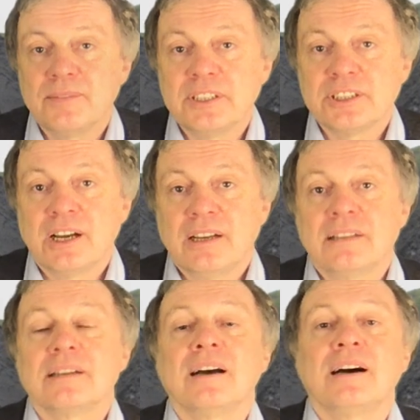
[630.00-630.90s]
which are in the
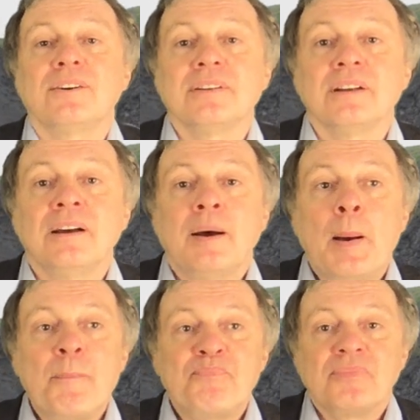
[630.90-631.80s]
ground,
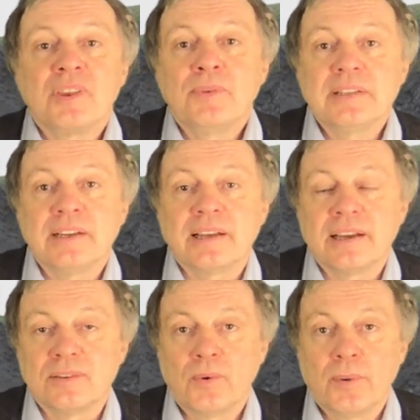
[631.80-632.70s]
when they
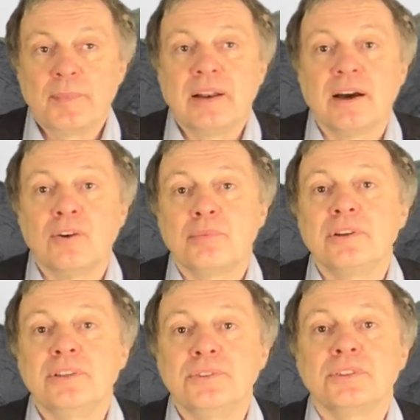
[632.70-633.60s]
get warmer now,
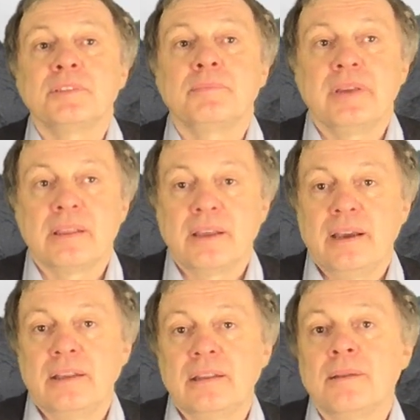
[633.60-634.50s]
produce
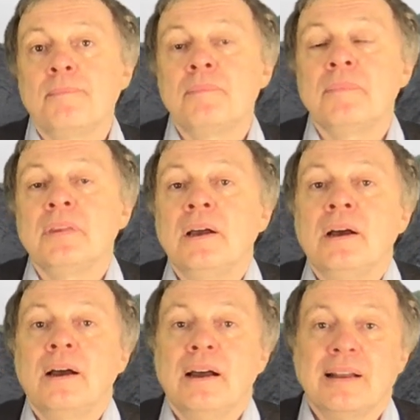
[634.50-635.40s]
methane,
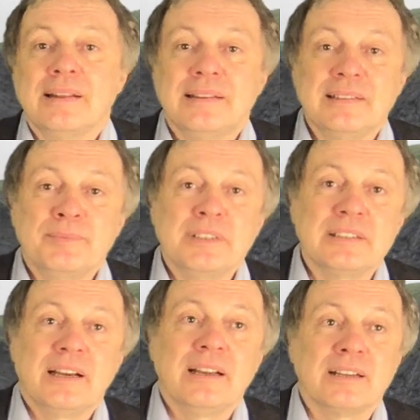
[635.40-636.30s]
and this
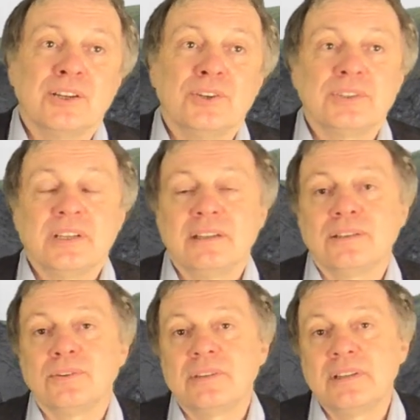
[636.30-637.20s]
methane goes
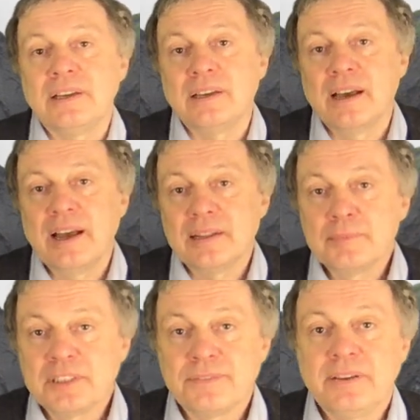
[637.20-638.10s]
into the
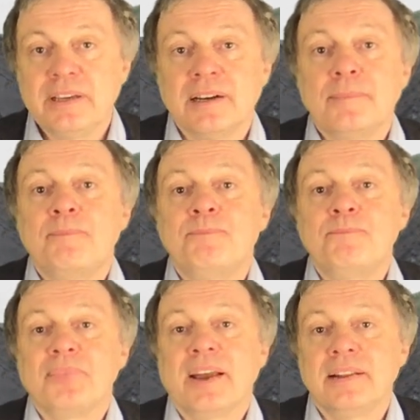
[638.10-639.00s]
atmosphere,
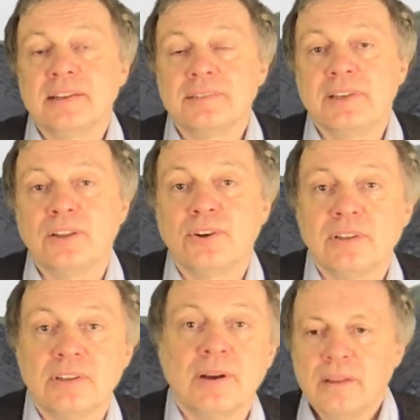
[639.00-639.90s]
and as we
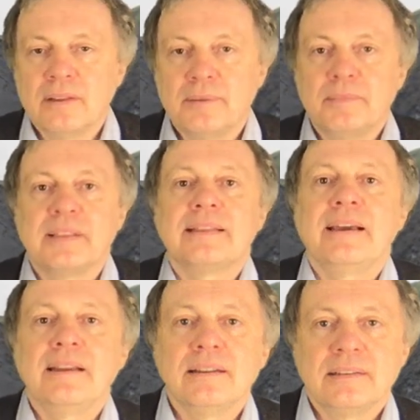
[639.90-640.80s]
learned, the
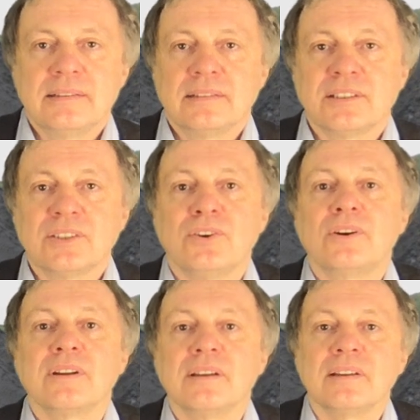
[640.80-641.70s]
methane is a
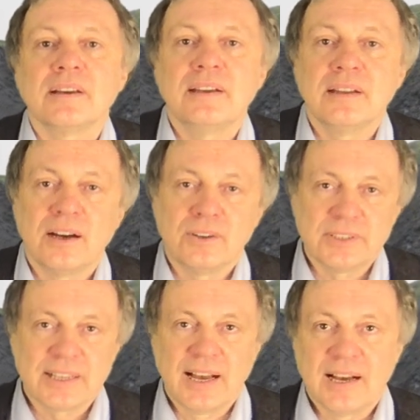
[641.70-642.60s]
strong greenhouse
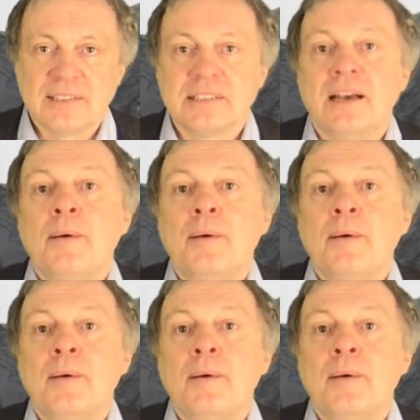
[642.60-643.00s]
gas,